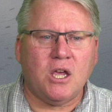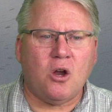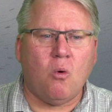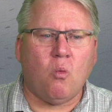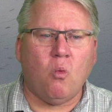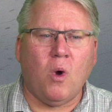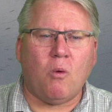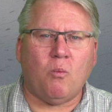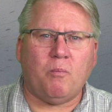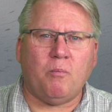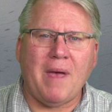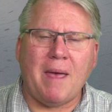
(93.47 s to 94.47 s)

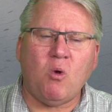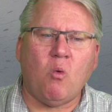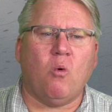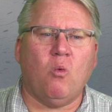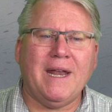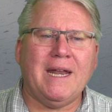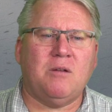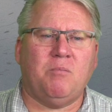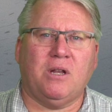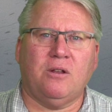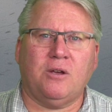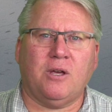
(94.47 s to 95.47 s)
What we need to
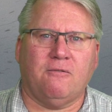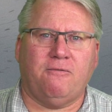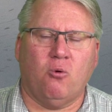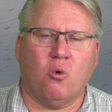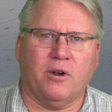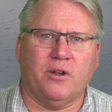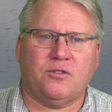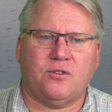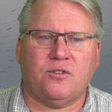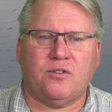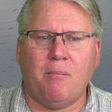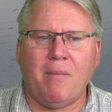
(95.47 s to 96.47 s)
be looking for
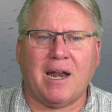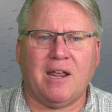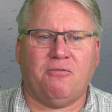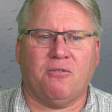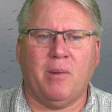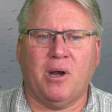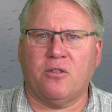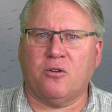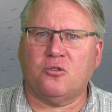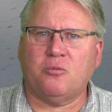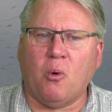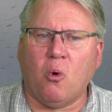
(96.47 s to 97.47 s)
is somebody from
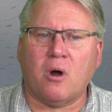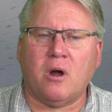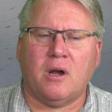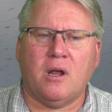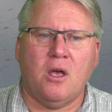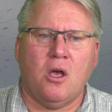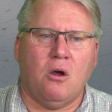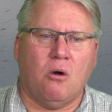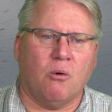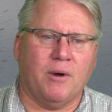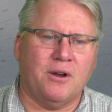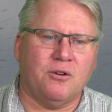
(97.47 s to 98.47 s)
another sport
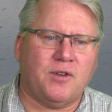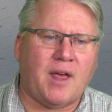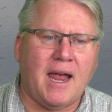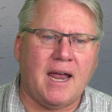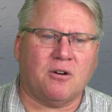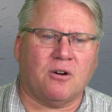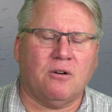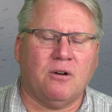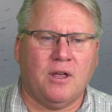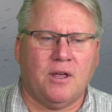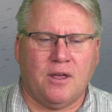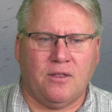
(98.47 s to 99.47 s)
or an entertainer
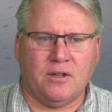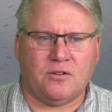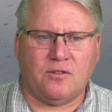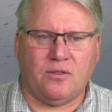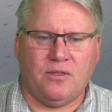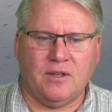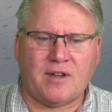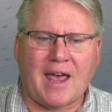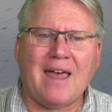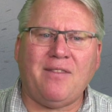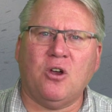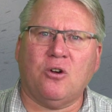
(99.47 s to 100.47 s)
that's
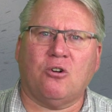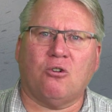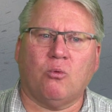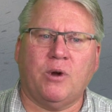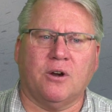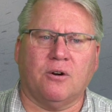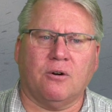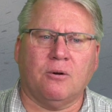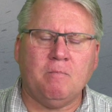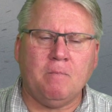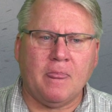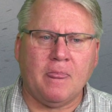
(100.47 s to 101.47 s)
had their career,